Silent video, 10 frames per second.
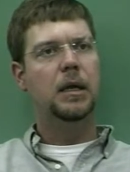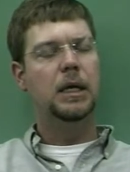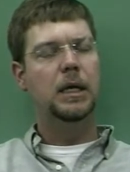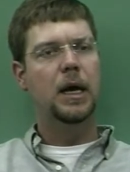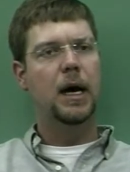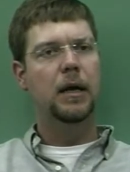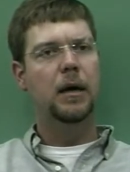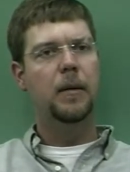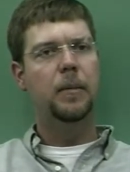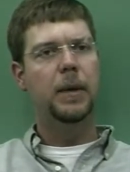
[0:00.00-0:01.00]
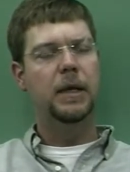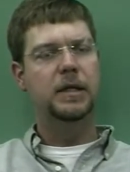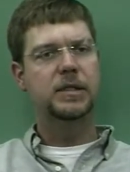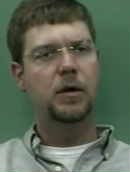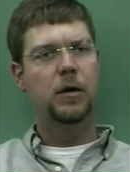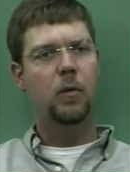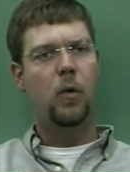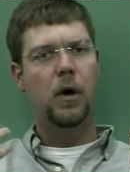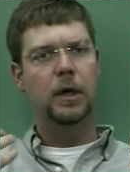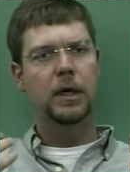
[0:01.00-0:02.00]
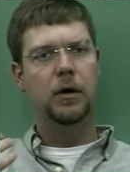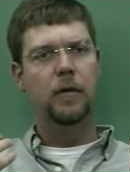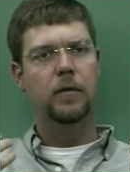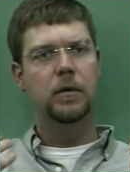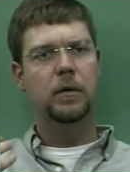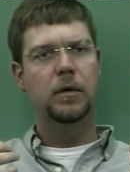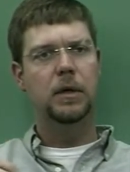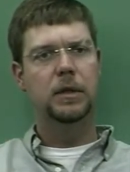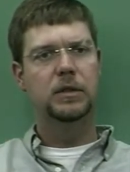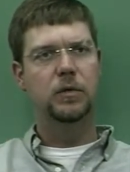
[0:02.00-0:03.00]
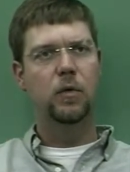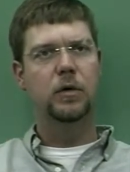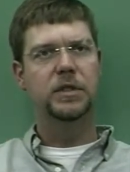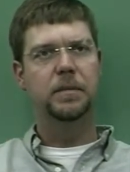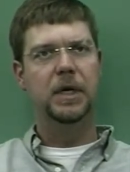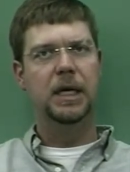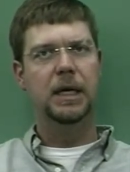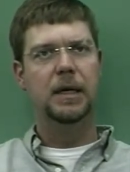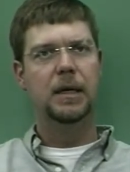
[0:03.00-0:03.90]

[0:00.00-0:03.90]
he got up and he started walking over towards me.